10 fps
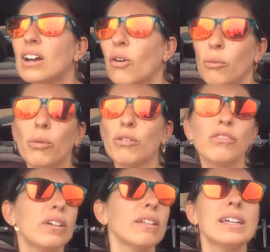or will
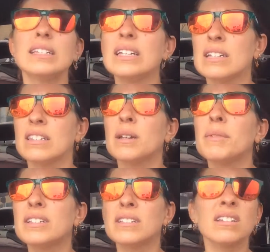feel easy, and some
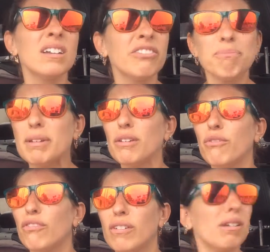days it's gonna
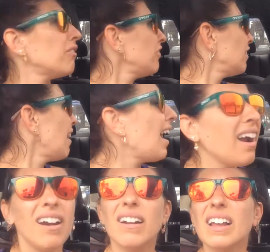feel
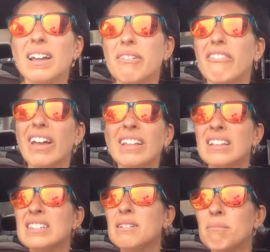hard. And it
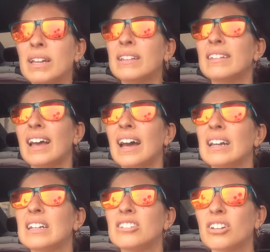doesn't mean
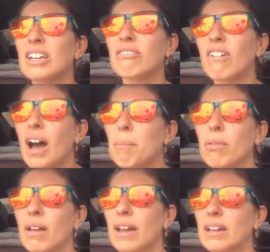that to give up,
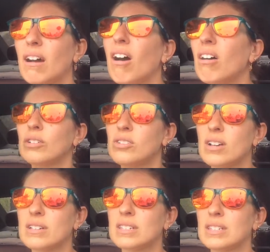like you're
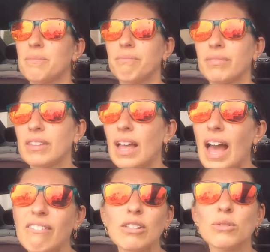just
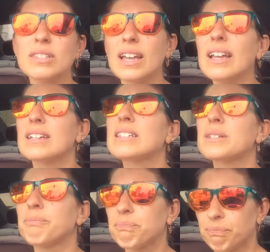having those
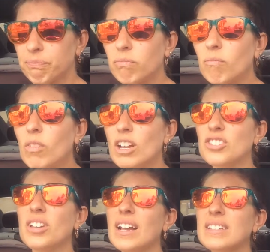days.
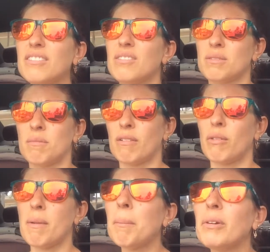So you guys have to
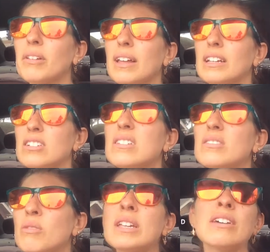remember, like,
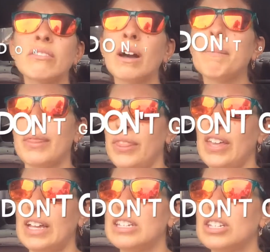just don't give up on
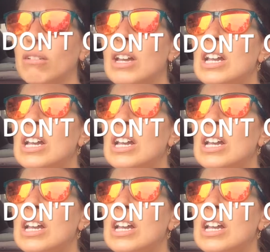things. You know,